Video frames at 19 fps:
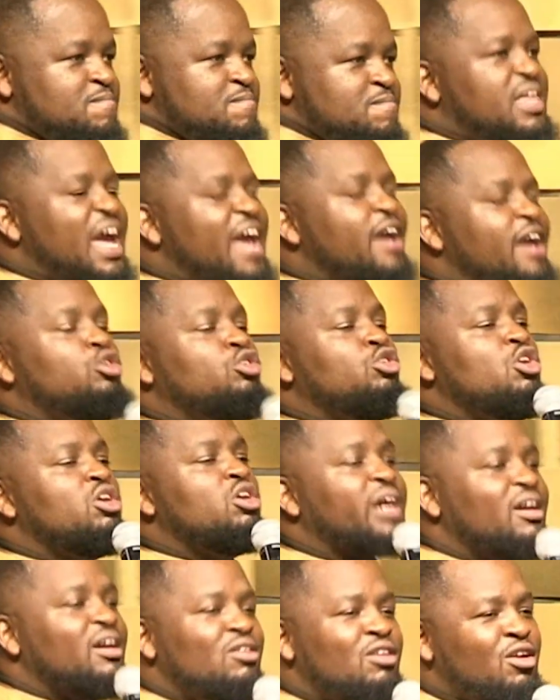They look,
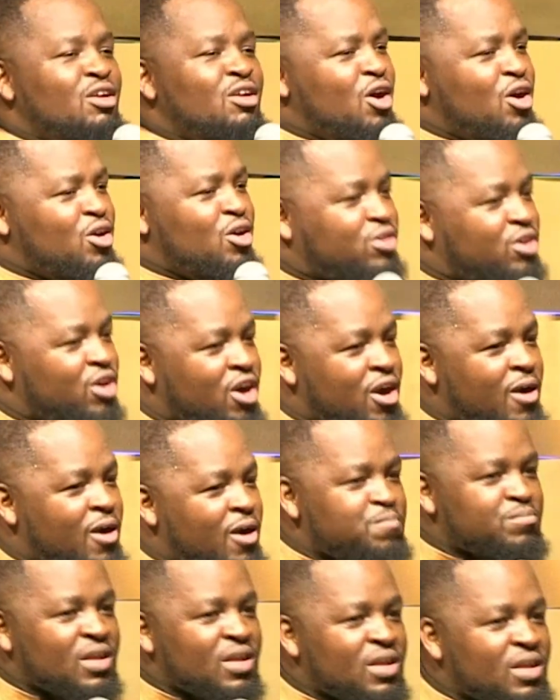look,
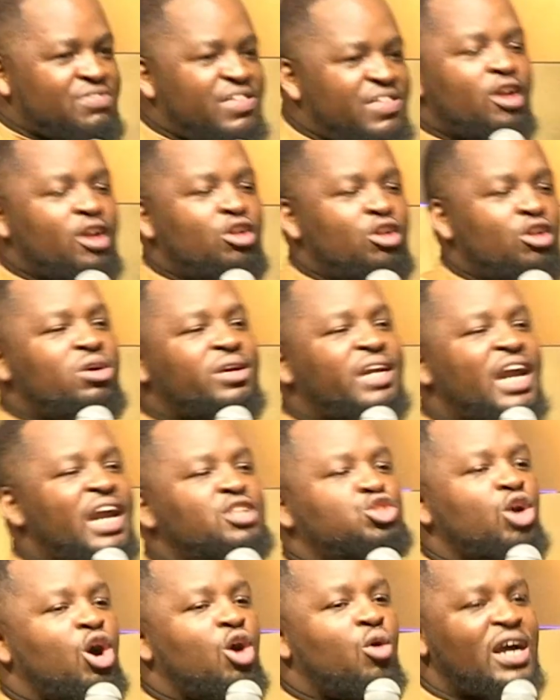they look at
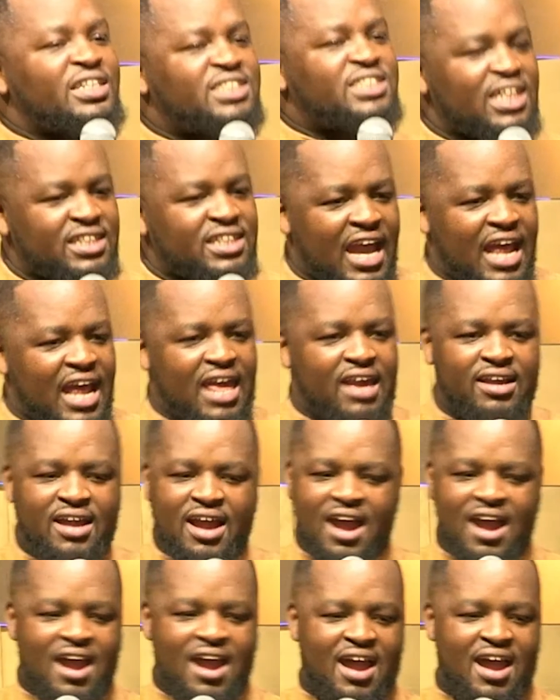your watch and they are like,
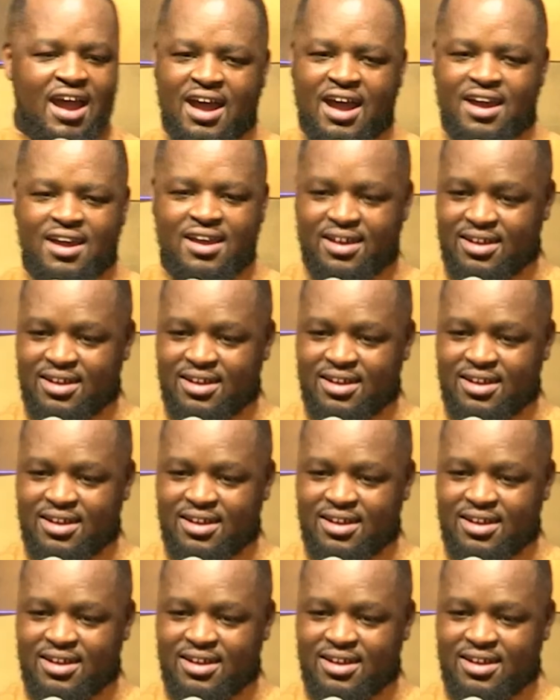ah,